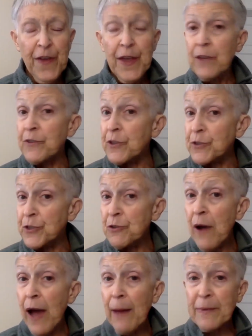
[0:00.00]
If you do
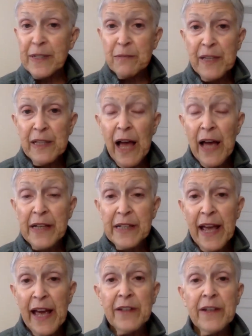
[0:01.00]
happen to be lying
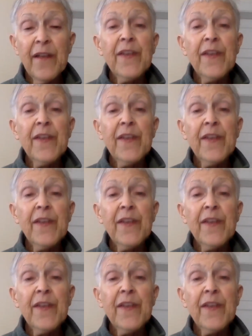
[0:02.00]
down,